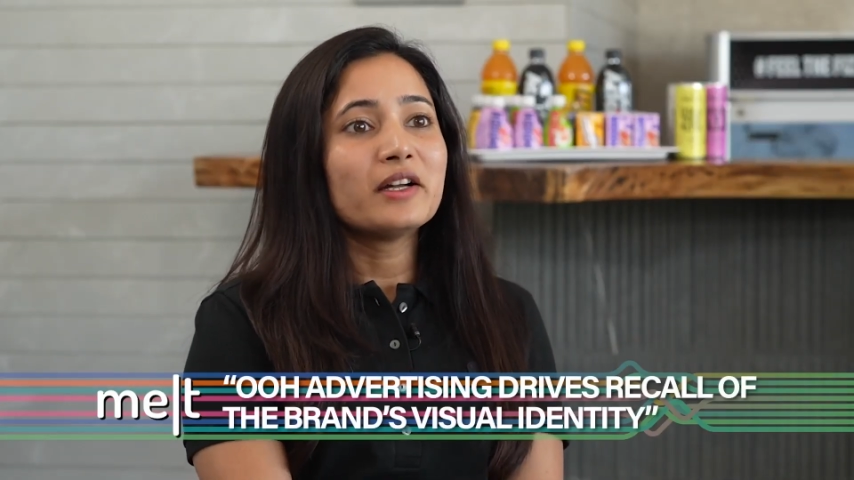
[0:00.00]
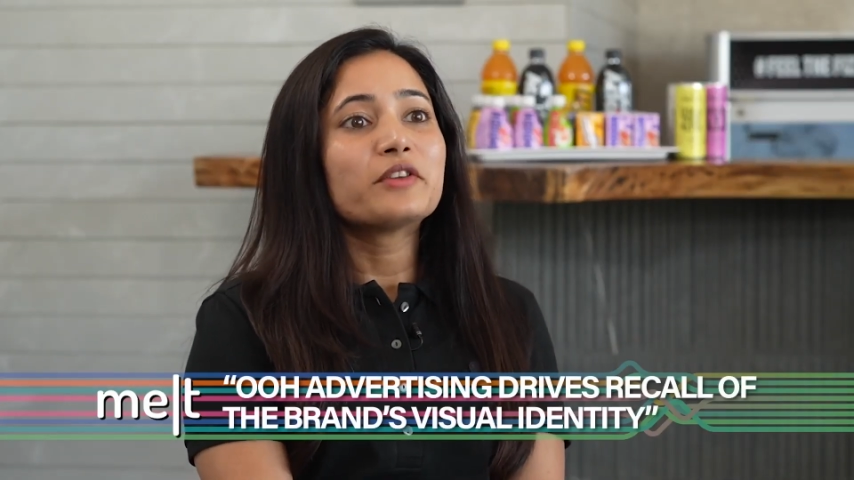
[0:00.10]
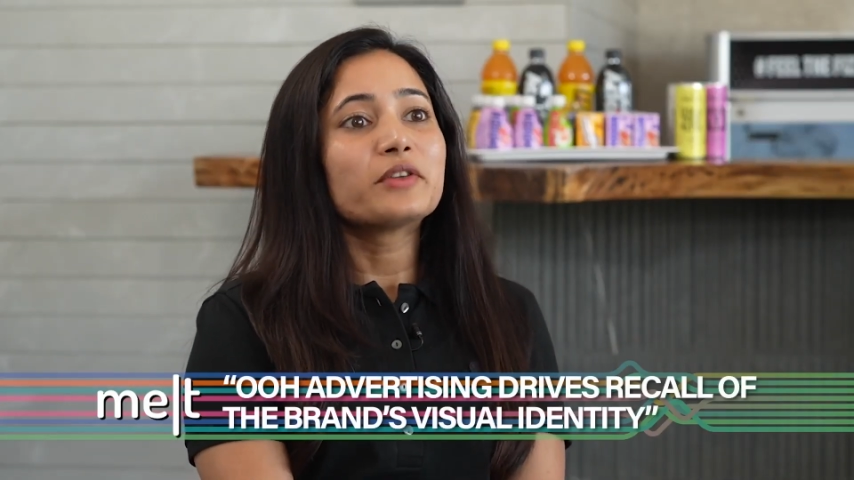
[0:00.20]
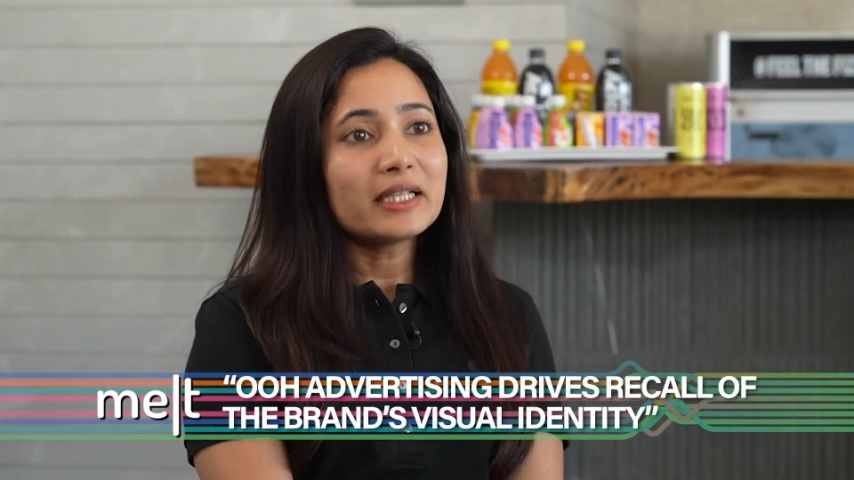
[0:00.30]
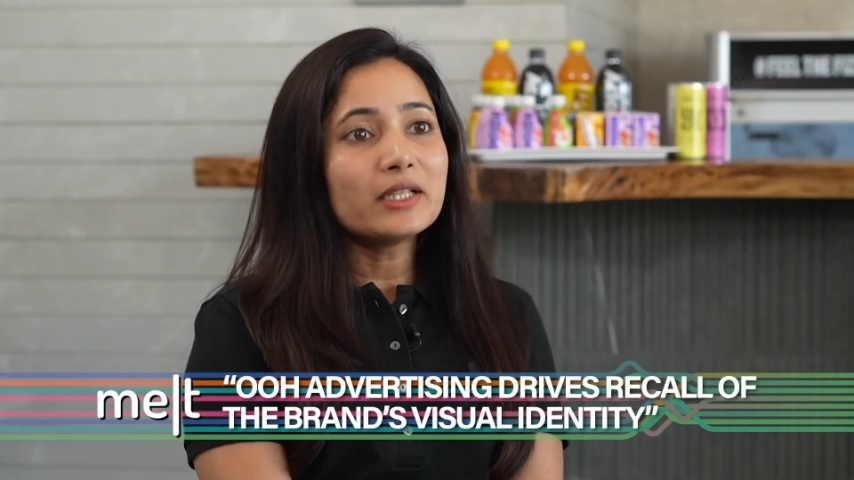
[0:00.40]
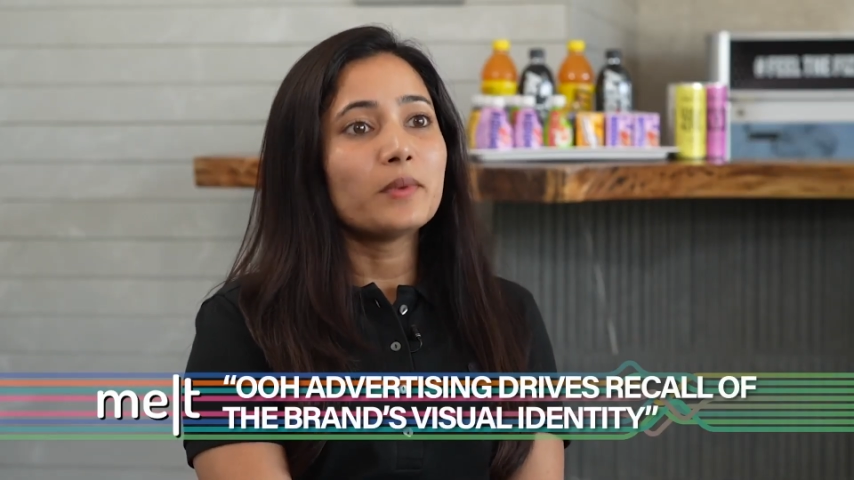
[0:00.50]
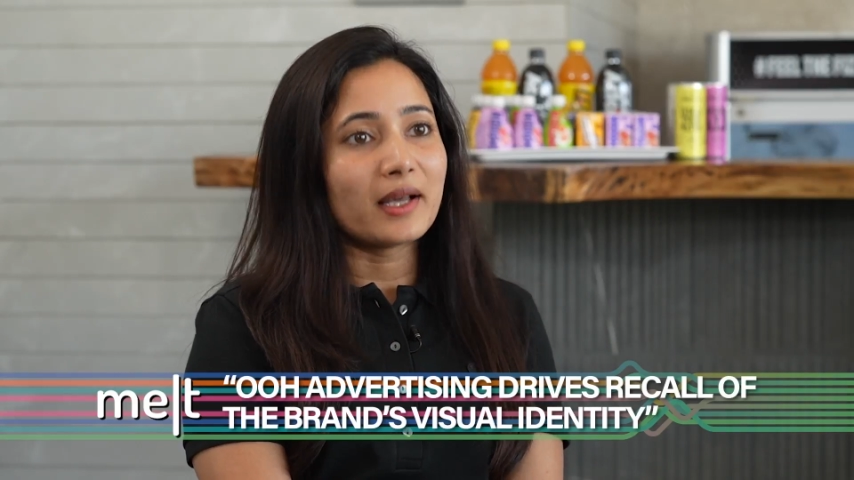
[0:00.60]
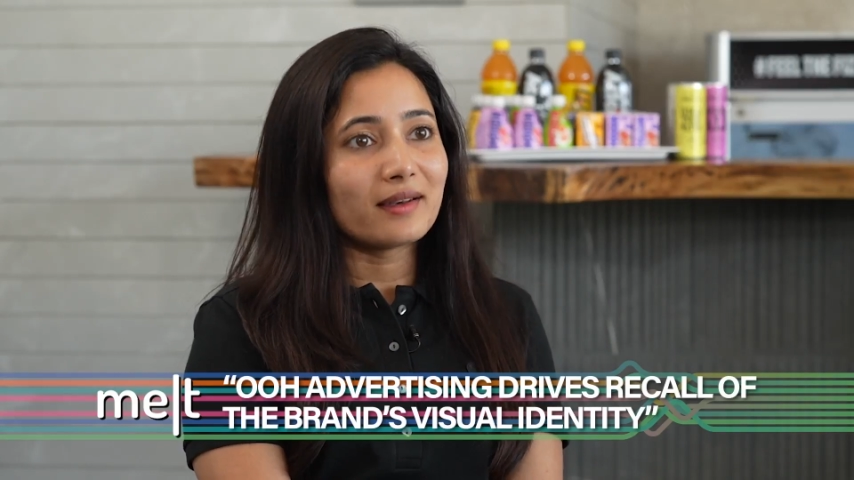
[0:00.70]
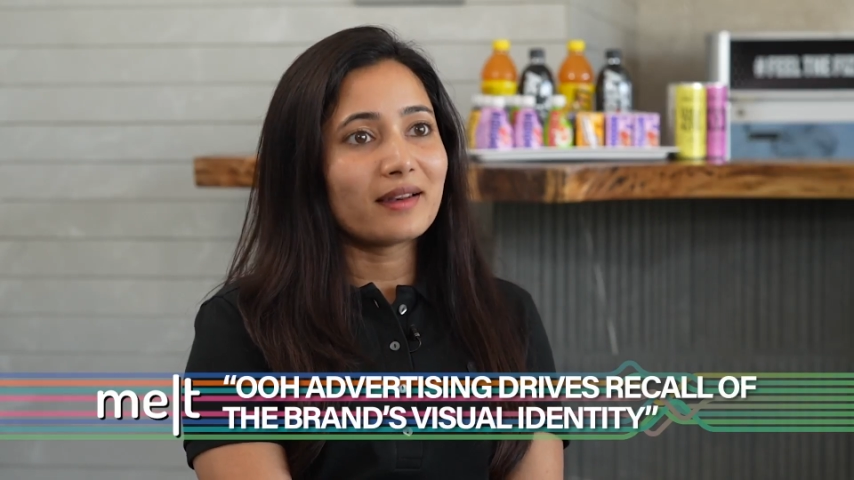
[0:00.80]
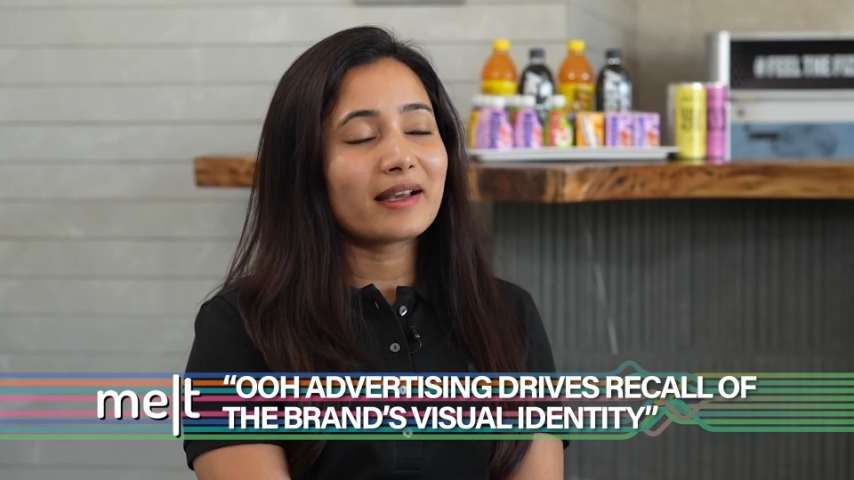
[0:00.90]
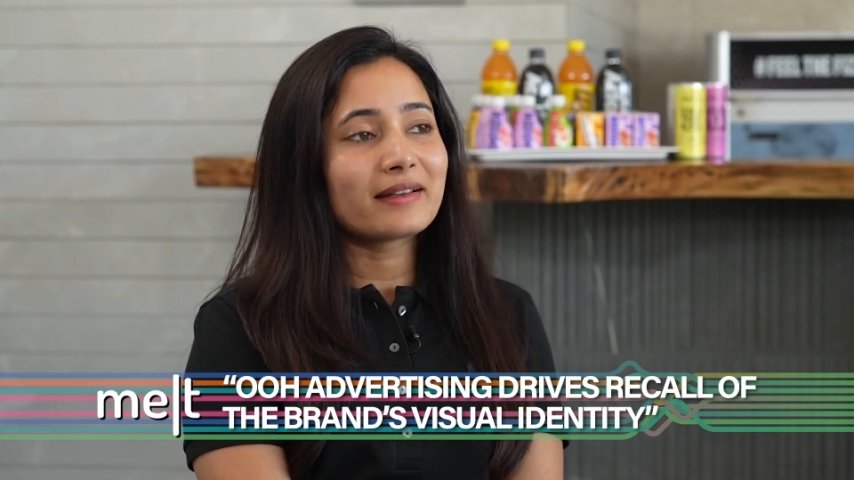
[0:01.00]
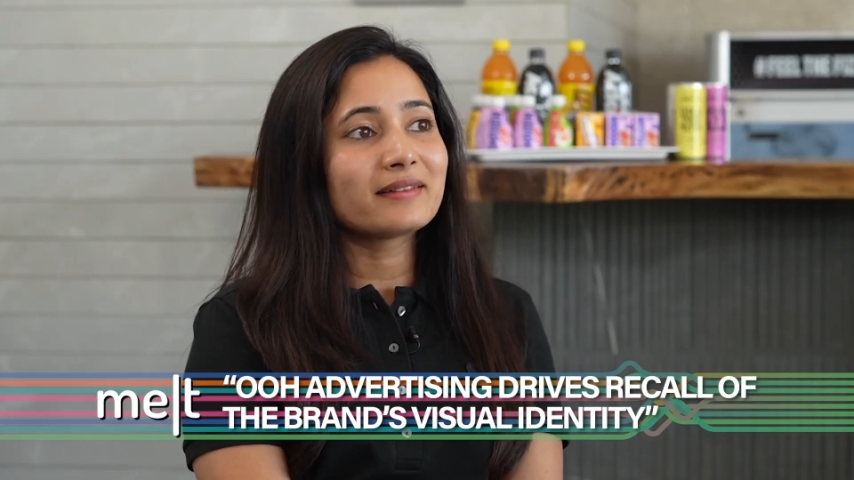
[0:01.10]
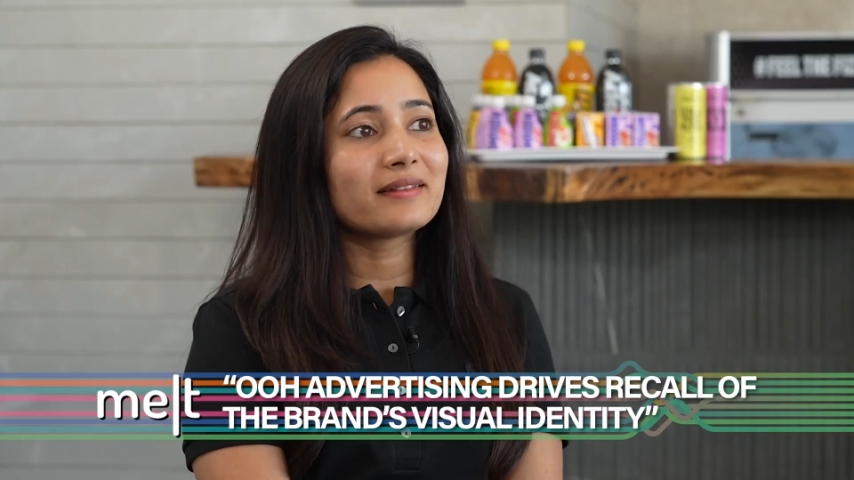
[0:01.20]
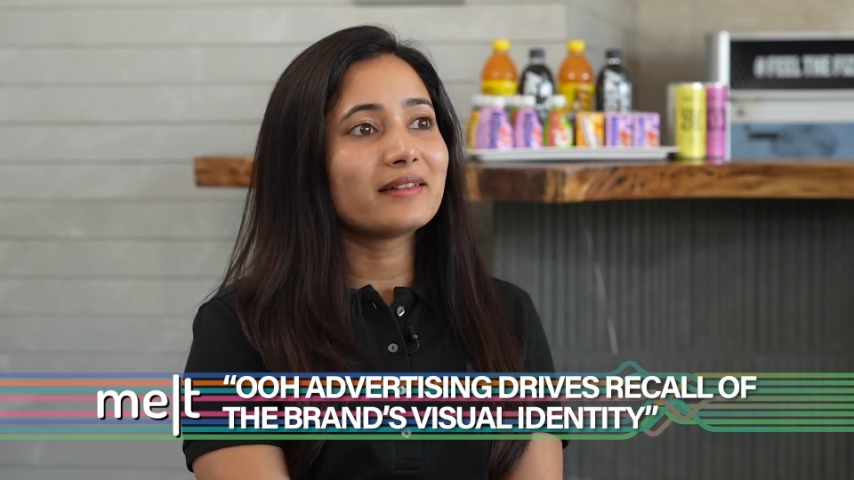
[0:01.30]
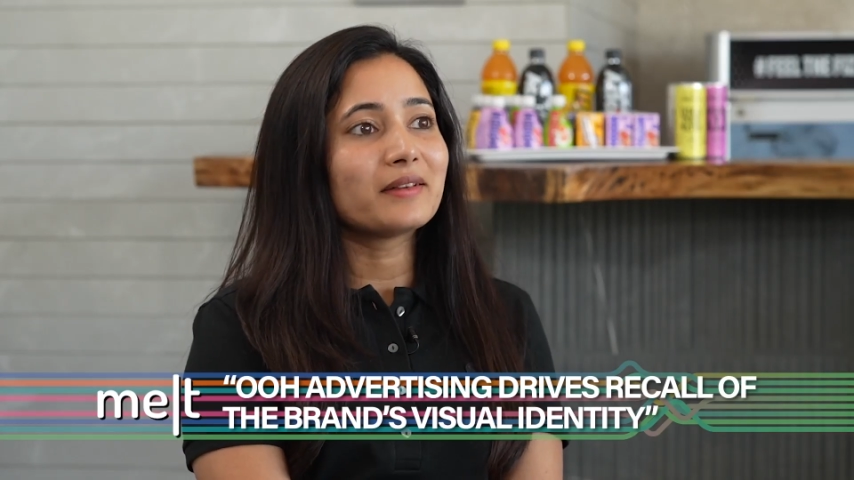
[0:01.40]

really well. And